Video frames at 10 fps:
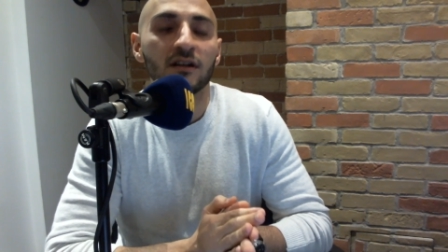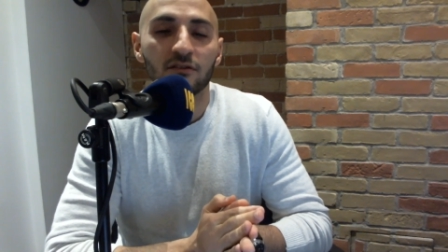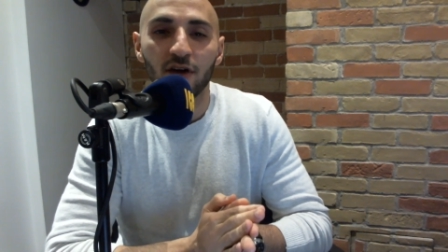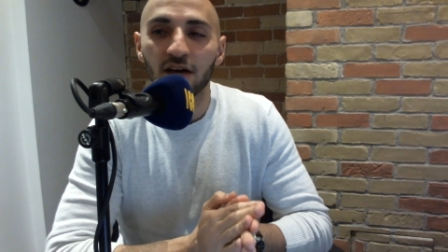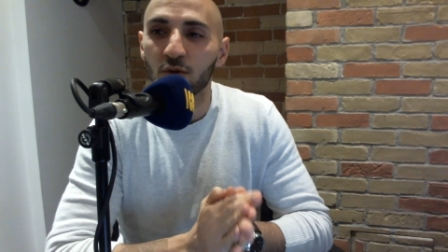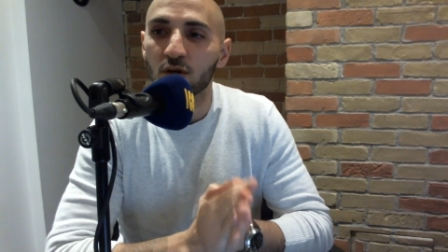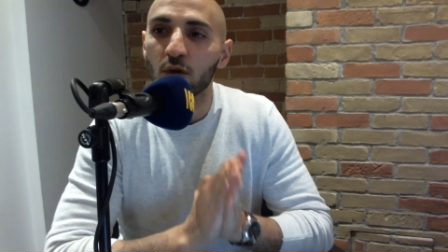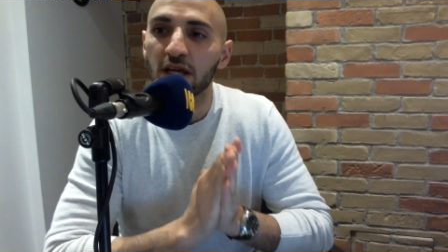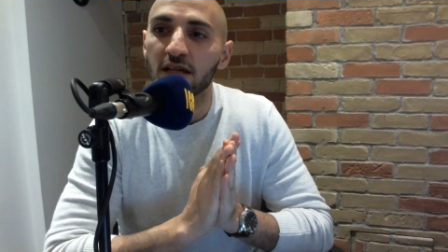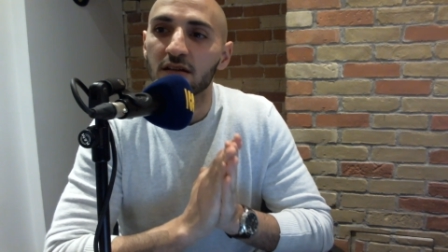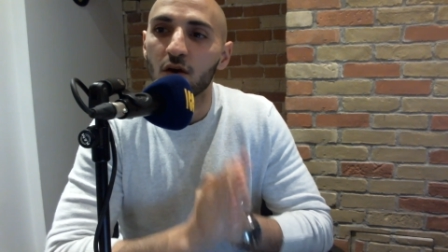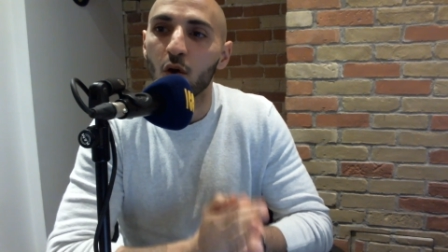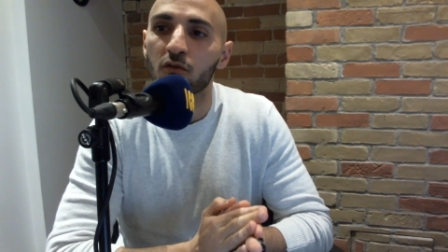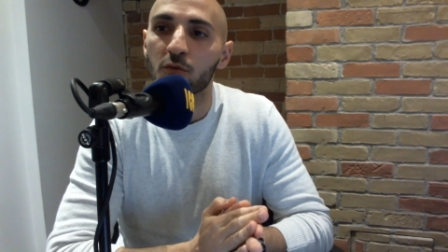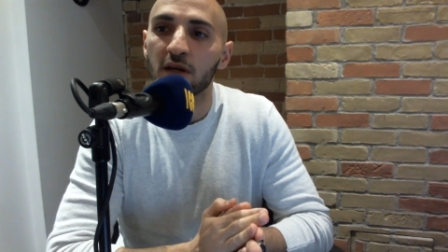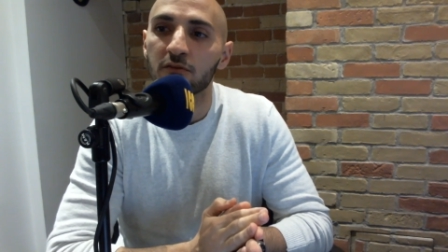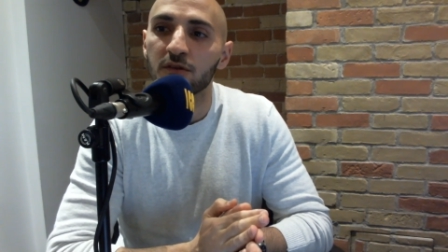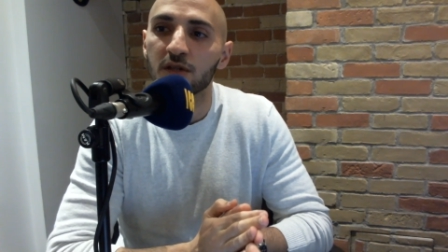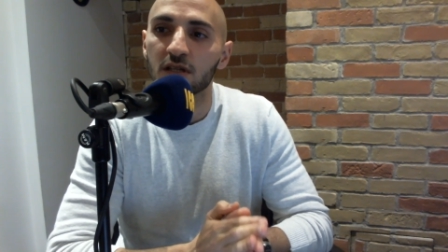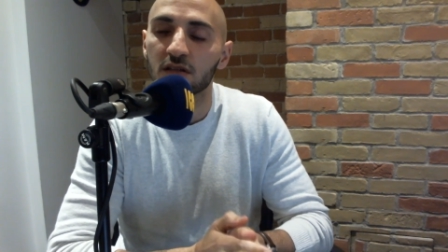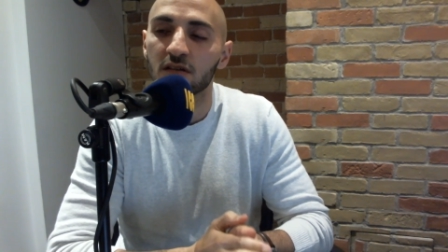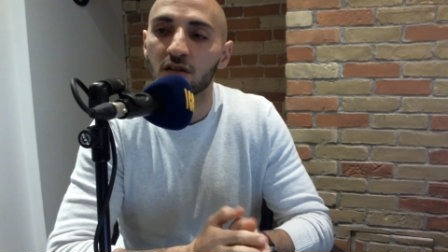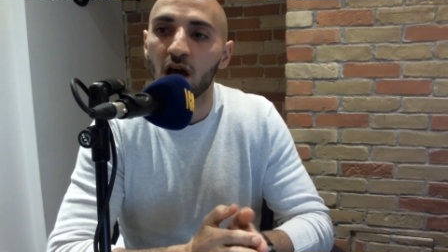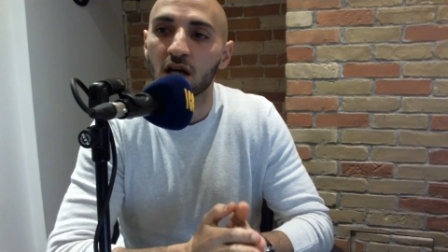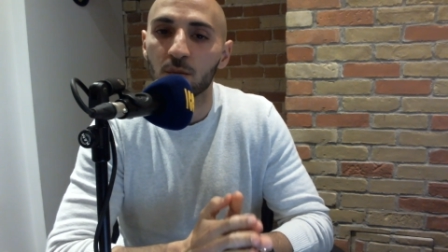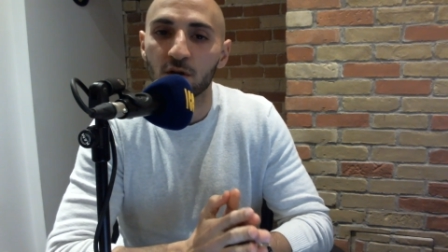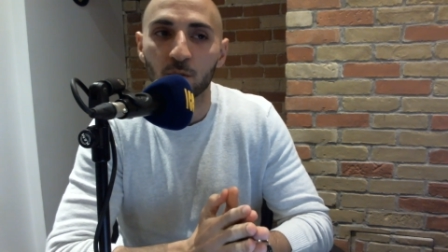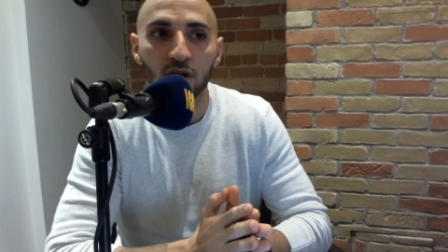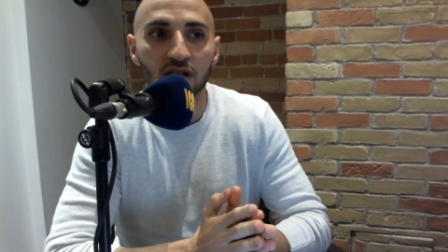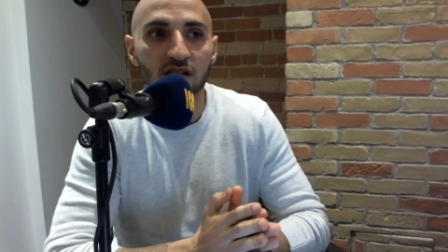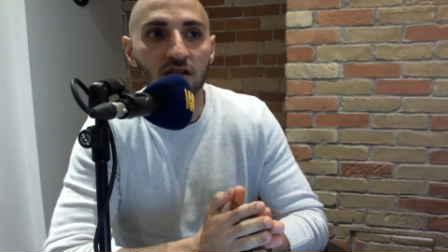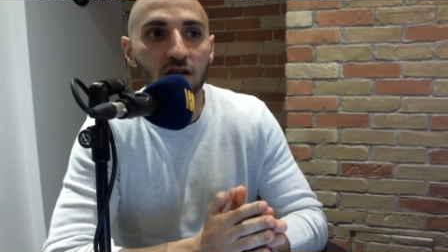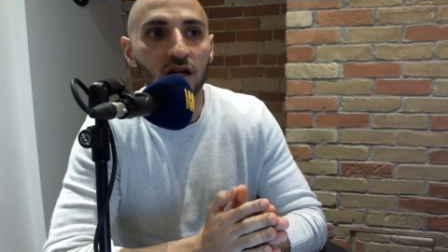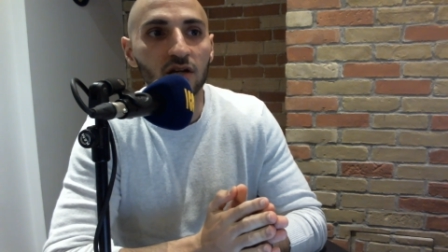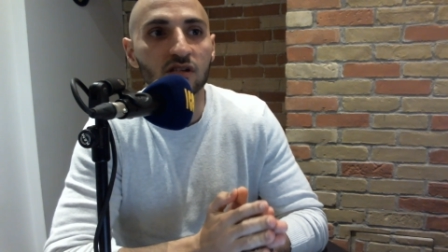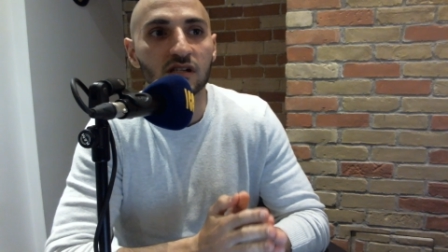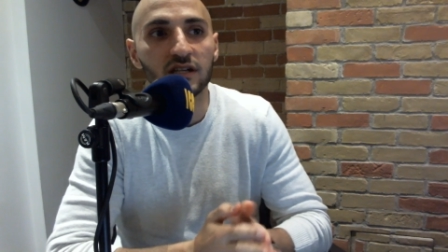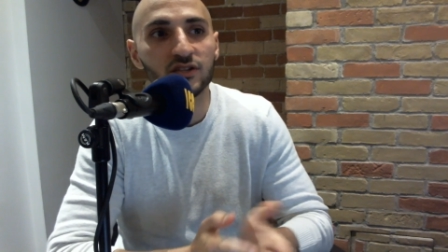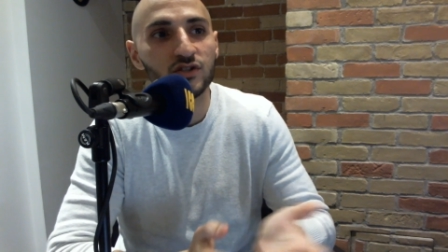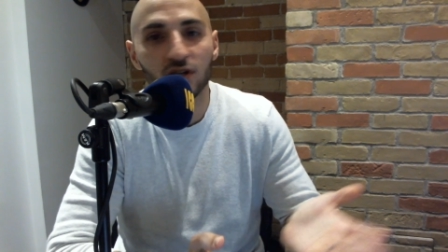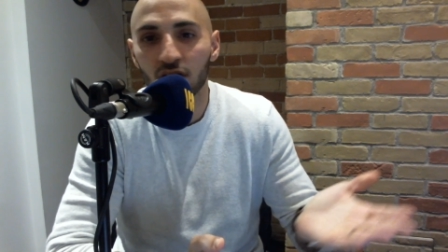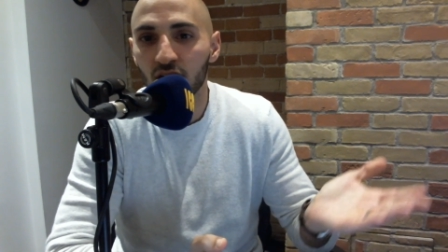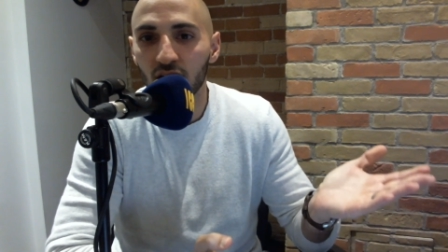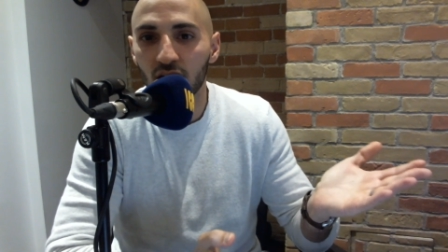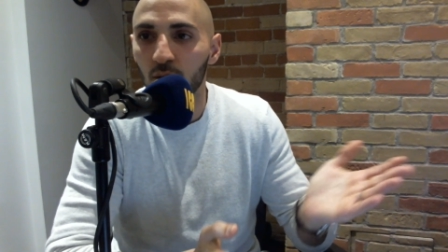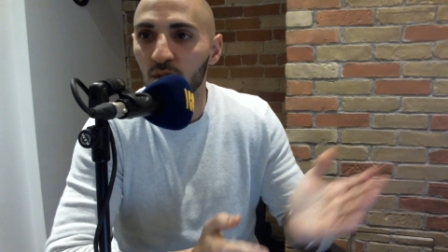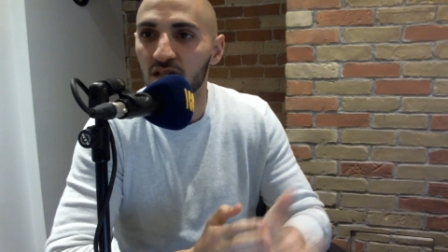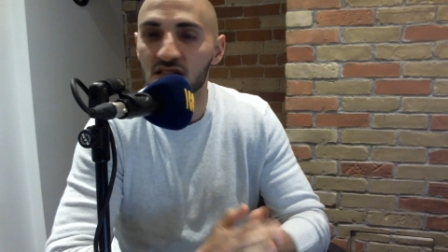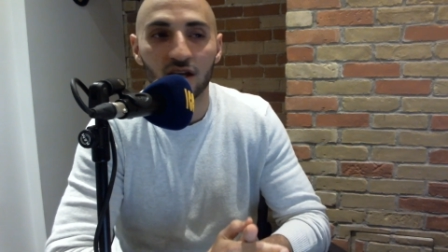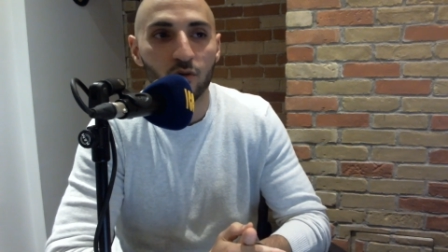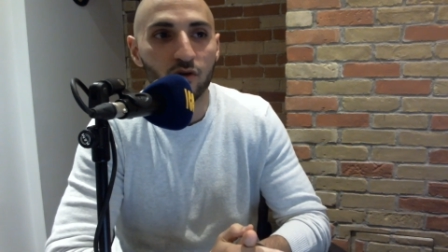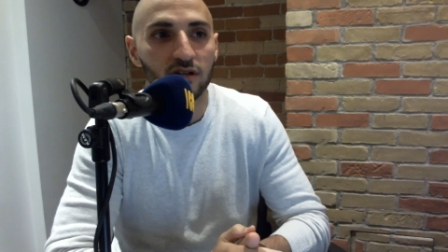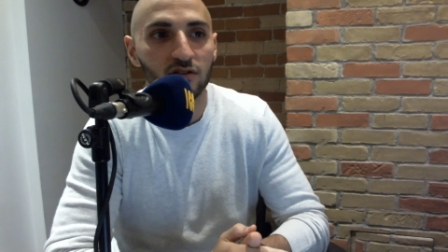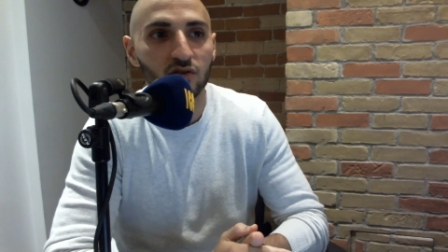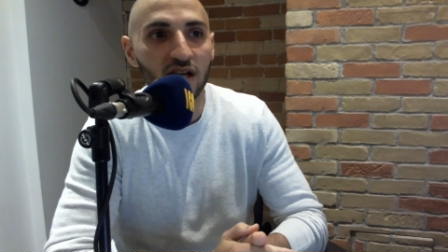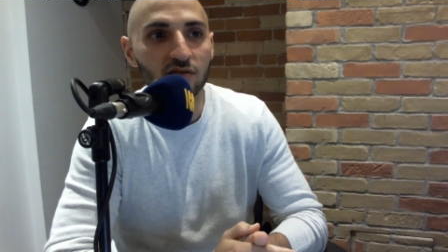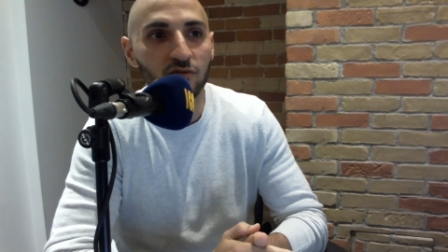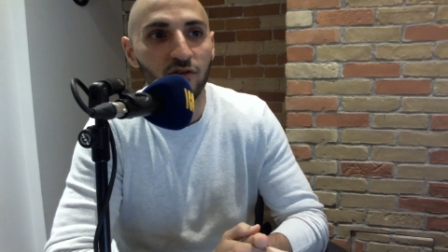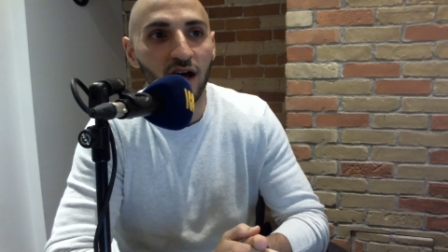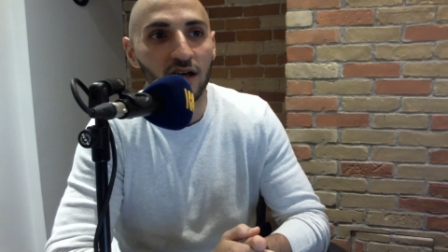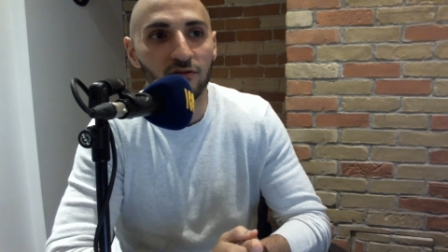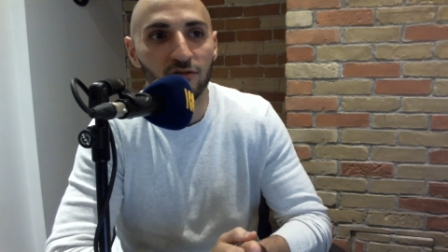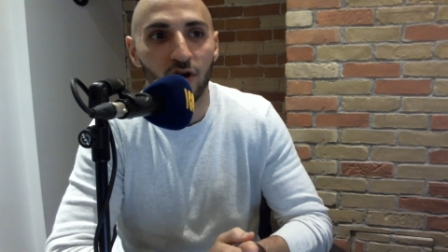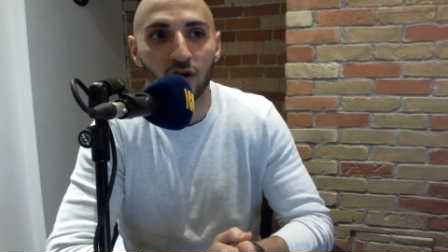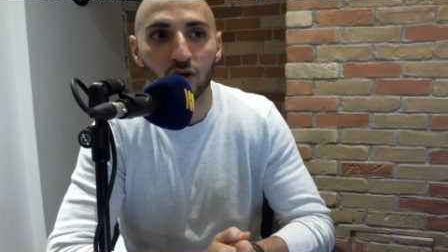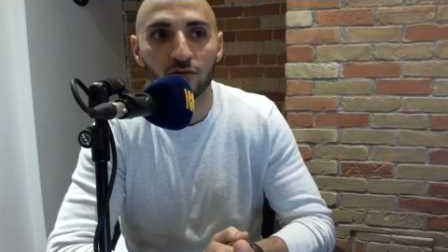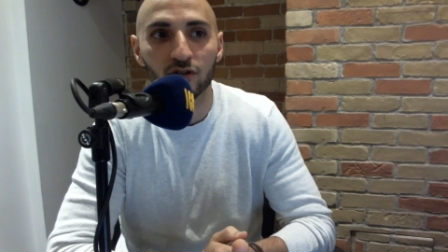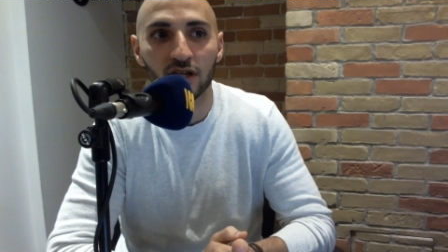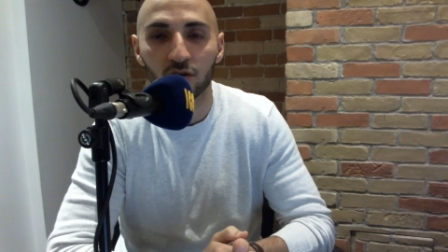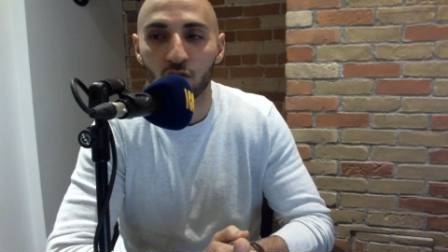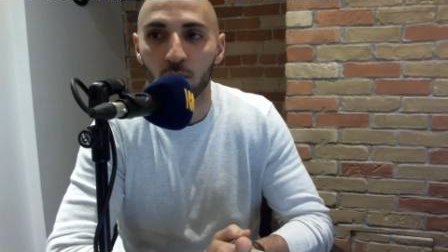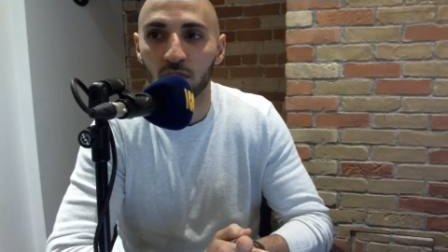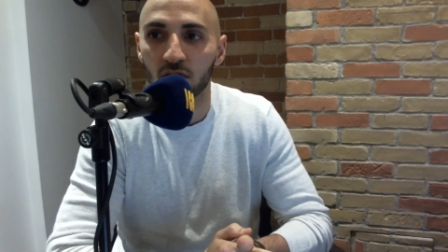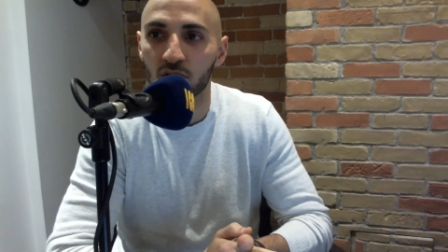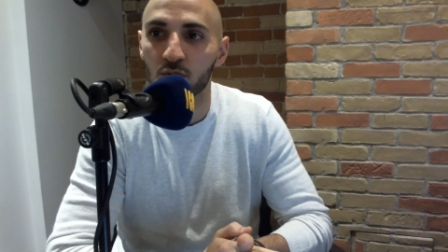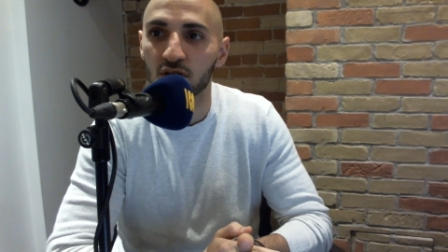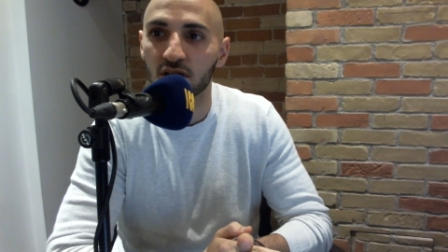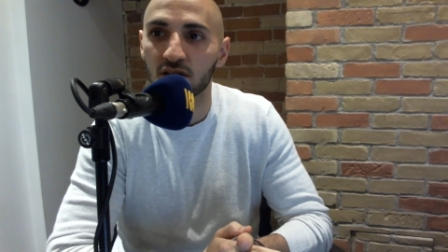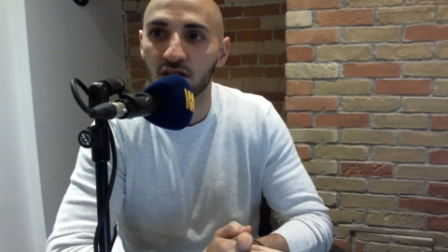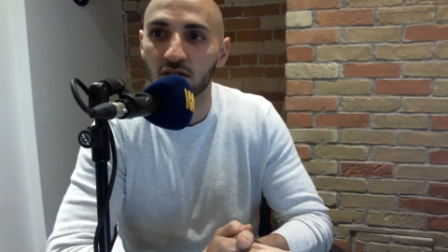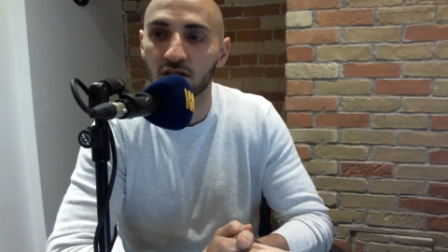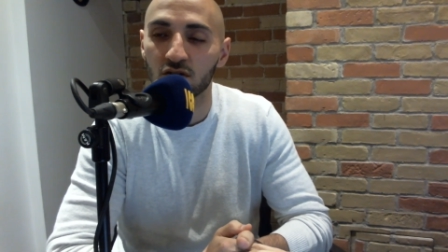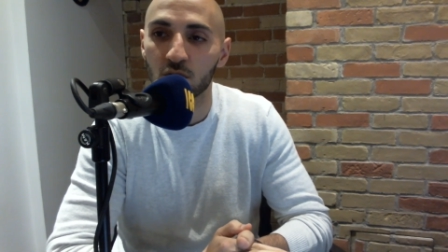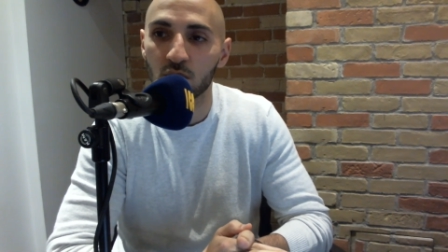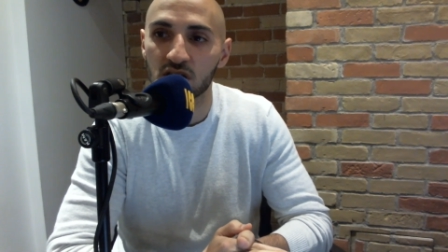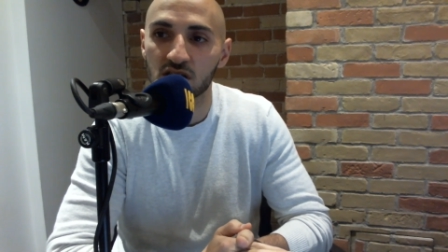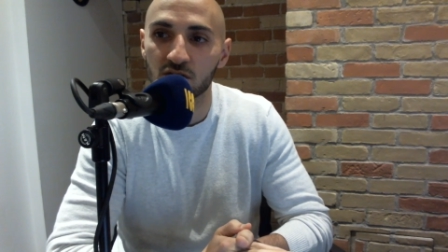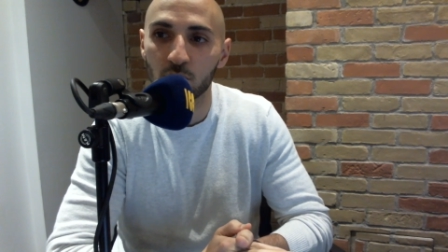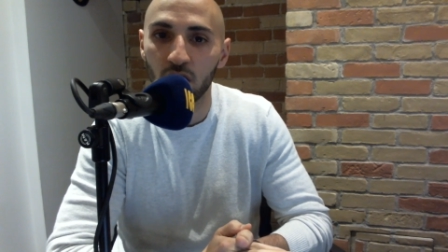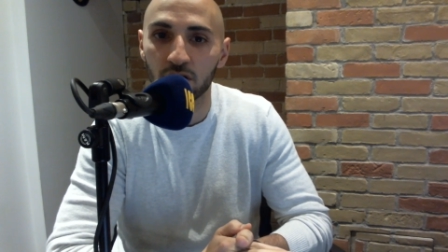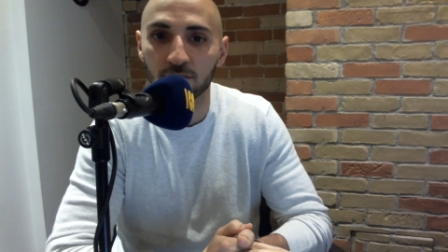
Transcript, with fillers: 5 1 win over Benfica to lock up their place in the knockout stage. I mean, it's like we're in 2005 all over again. Robben and Ribery continuing to do the business for Bayern.